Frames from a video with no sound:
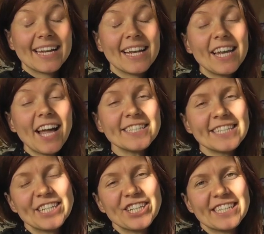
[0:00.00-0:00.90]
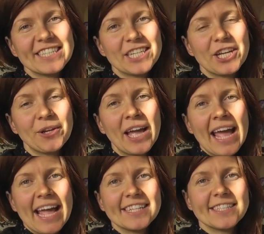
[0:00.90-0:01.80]
And the last thing you can do
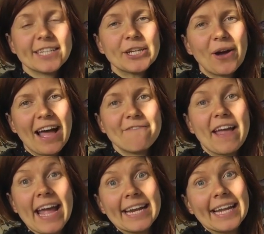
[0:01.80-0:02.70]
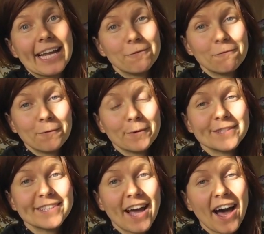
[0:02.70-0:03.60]
is to not have any
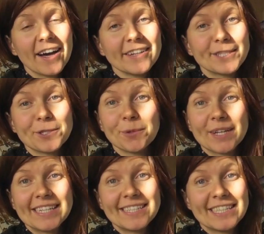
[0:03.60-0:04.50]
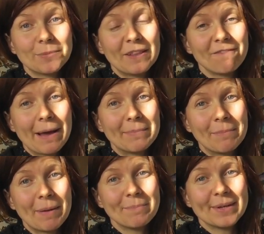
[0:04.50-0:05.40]
enforced hugs or kisses with family
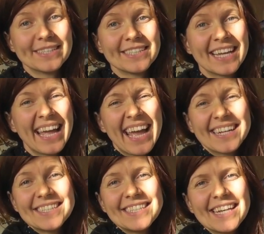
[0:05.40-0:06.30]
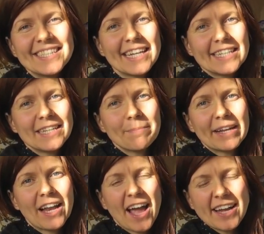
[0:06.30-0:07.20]
members. Instead, say
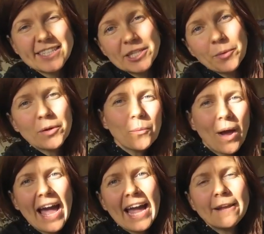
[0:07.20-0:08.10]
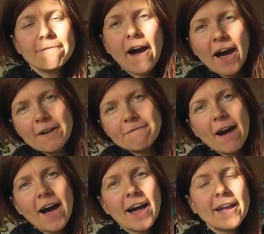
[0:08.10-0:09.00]
something like, do you want to wave, high
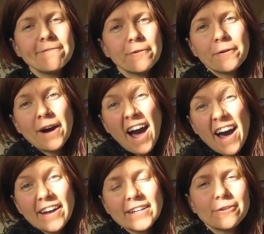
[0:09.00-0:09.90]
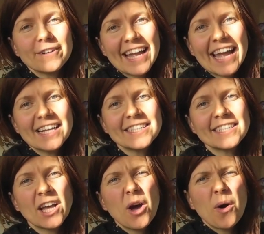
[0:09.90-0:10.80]
five, or hug, or
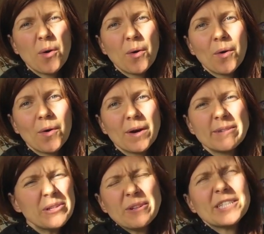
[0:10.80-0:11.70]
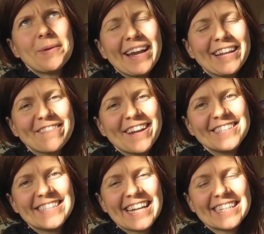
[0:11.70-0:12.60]
kiss, or not do any of
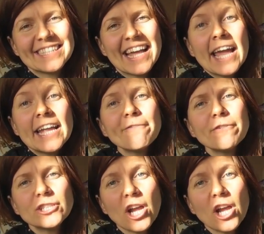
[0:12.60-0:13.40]
those things. Give your